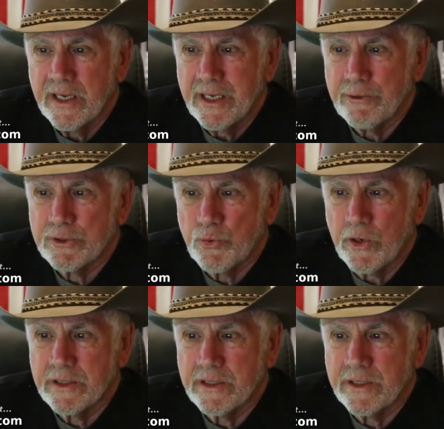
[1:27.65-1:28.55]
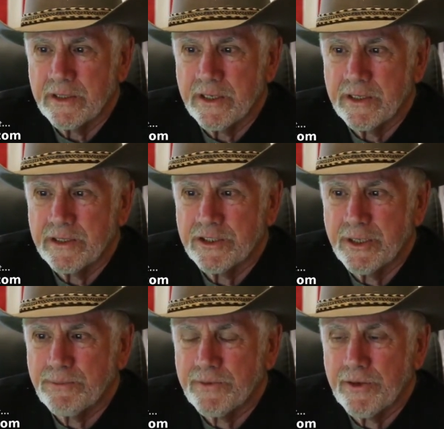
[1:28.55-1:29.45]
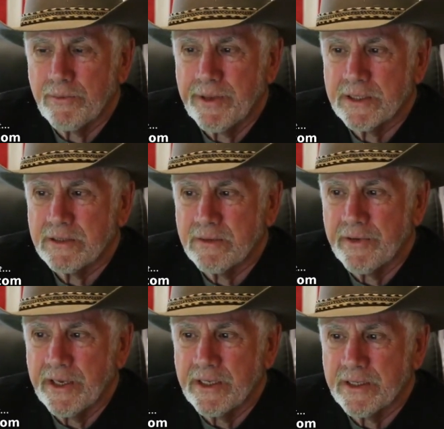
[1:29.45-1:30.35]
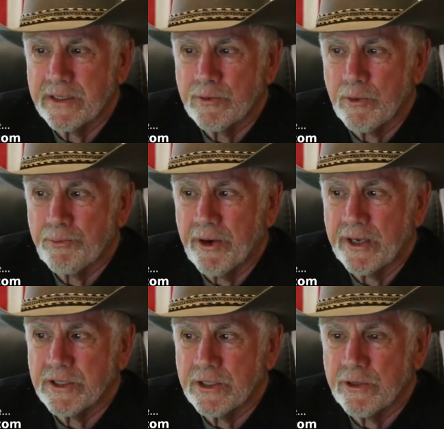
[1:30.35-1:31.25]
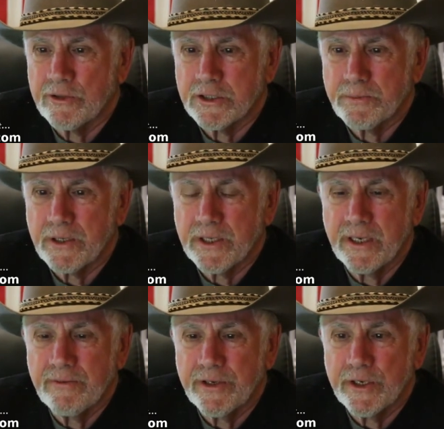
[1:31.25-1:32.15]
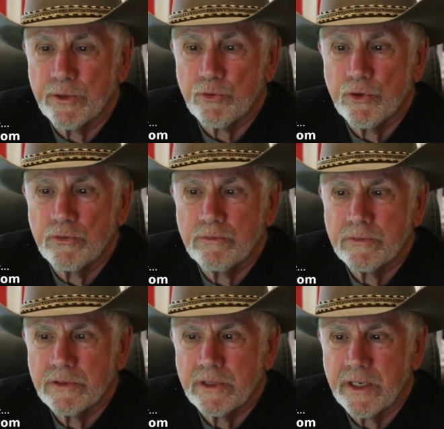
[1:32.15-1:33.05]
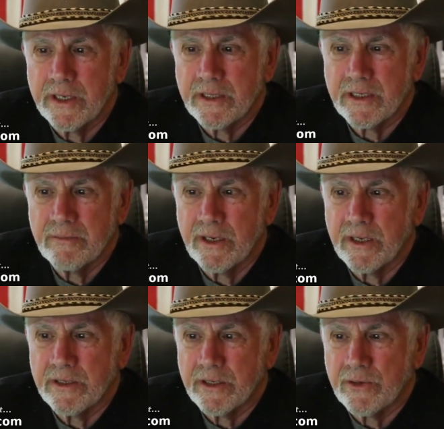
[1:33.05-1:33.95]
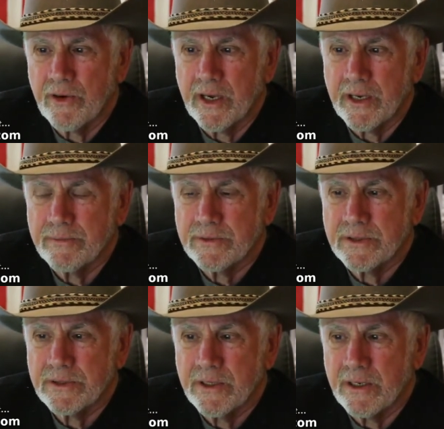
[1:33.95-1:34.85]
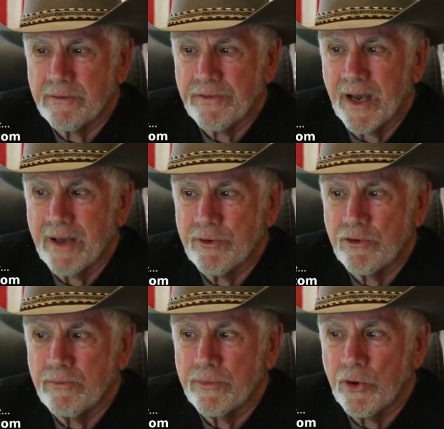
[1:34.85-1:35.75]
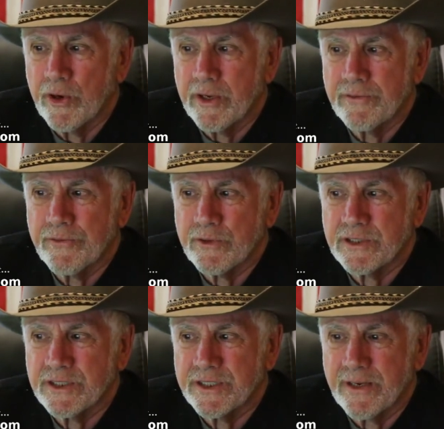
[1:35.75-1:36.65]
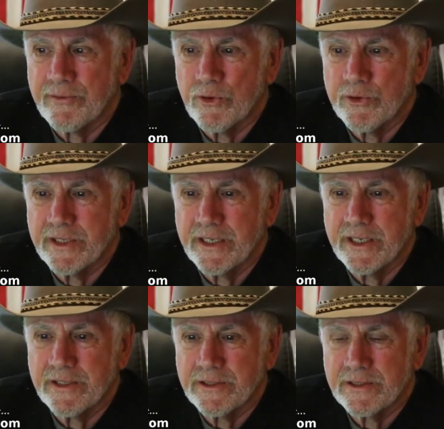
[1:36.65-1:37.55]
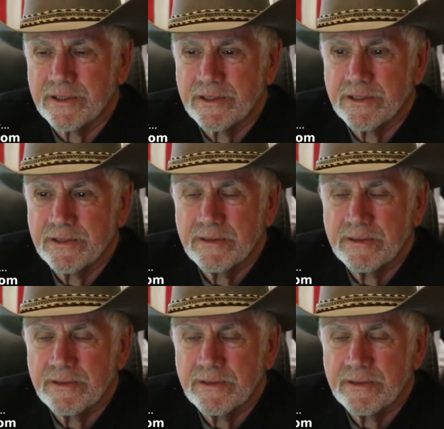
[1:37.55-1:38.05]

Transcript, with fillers: He was wanted in Shippenville, Pennsylvania, where prosecutors believe he groomed and committed the crimes on a five-year-old boy for several years.